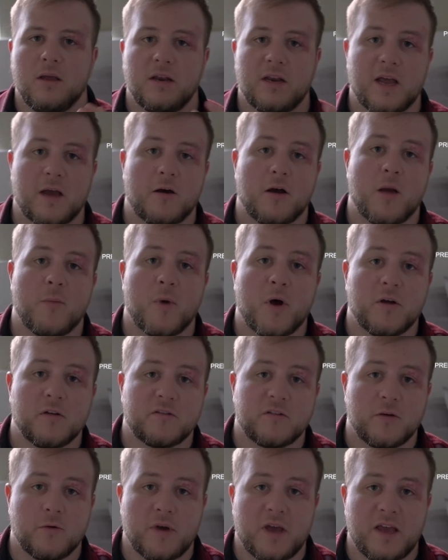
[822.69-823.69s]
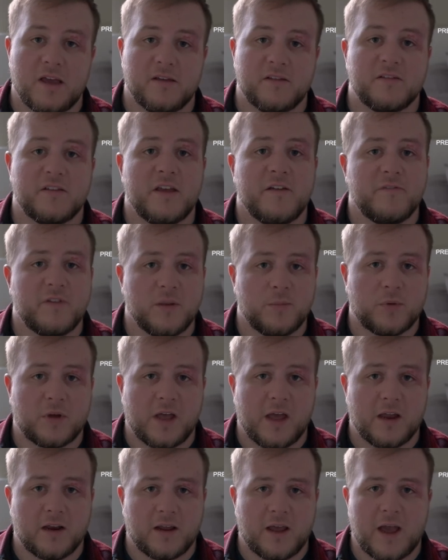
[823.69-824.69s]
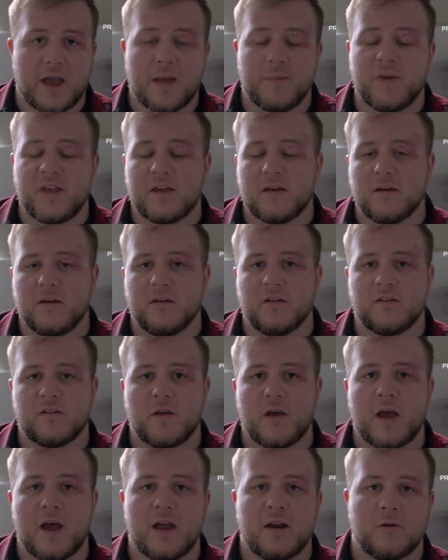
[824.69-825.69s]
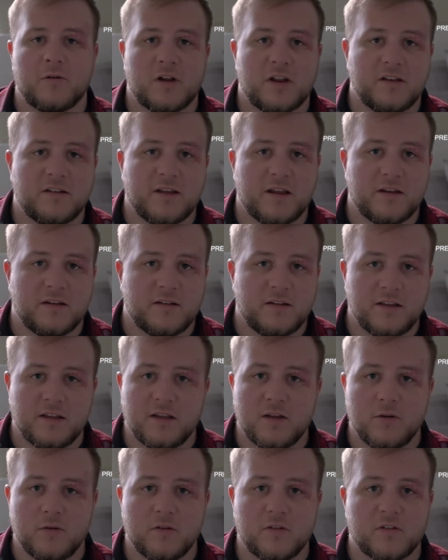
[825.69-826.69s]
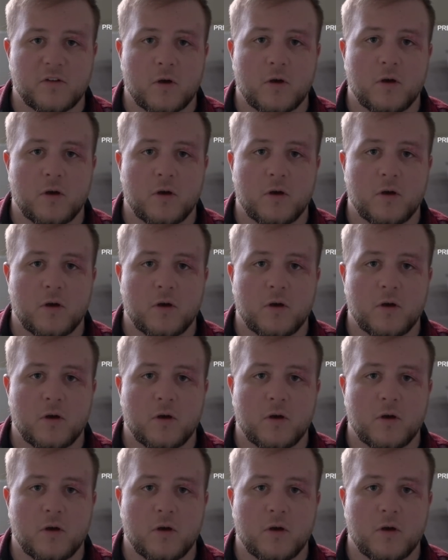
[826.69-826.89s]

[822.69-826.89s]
Now I'm also a safety plan guy because I don't intend to use